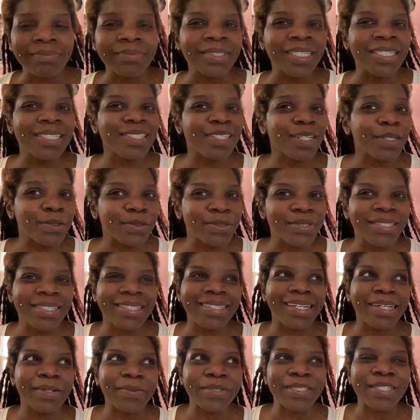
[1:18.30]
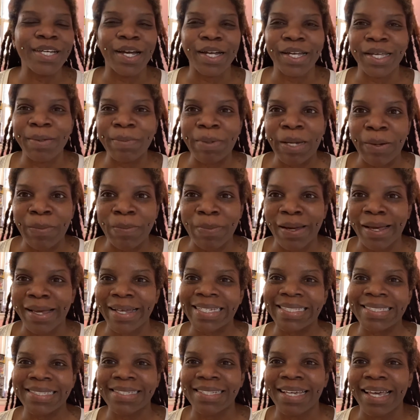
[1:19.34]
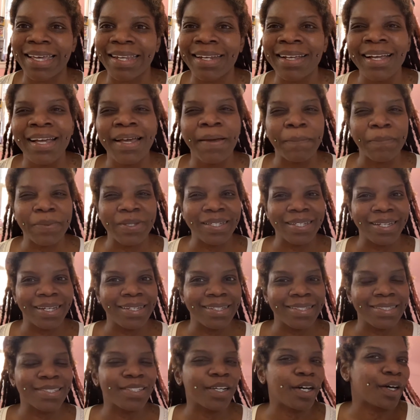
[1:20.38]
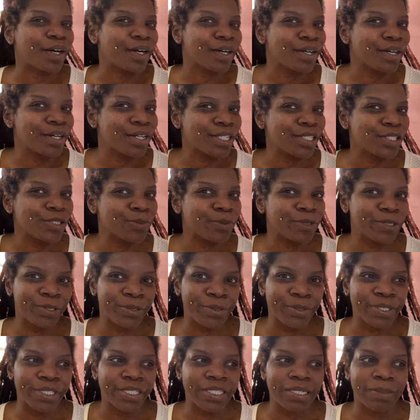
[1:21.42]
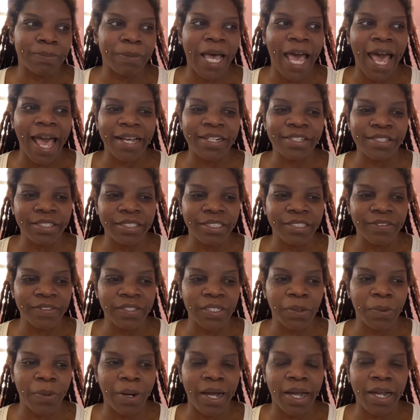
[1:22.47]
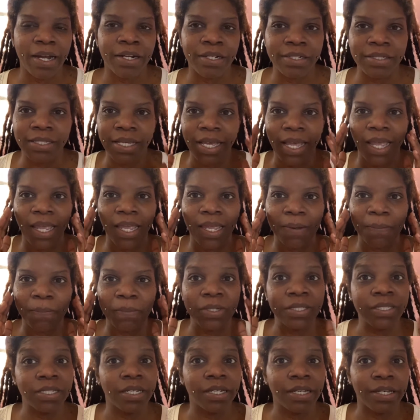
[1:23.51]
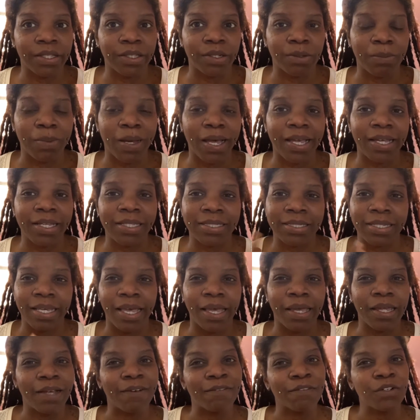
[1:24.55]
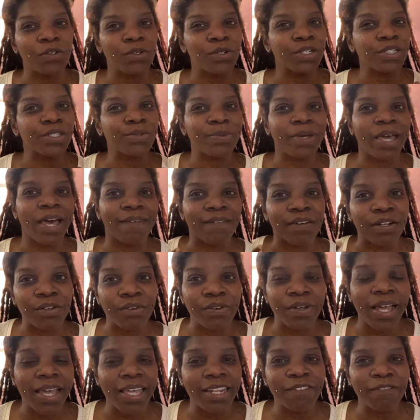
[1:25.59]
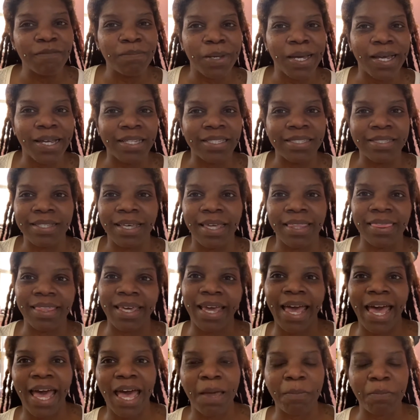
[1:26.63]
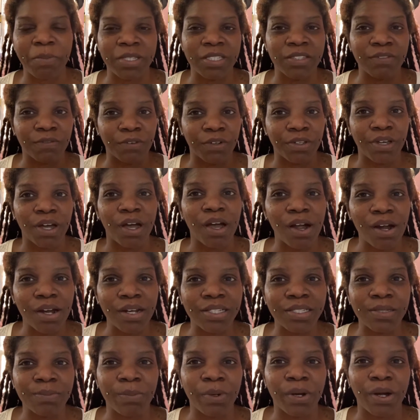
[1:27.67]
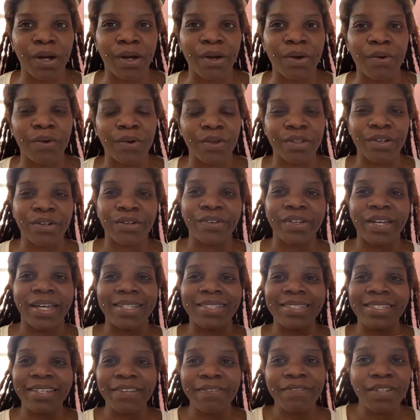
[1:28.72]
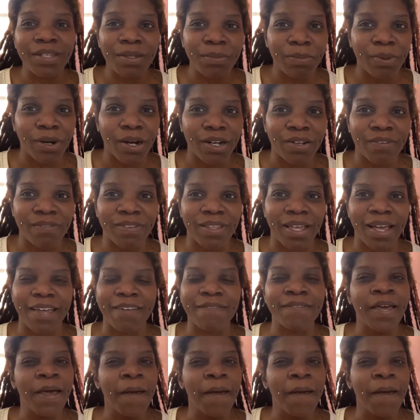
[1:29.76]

So today we're talking about mindset, because our entrepreneurship actually requires a particular mindset. Of course, we have a creative mindset that happens for the artist part or the creativity part of life,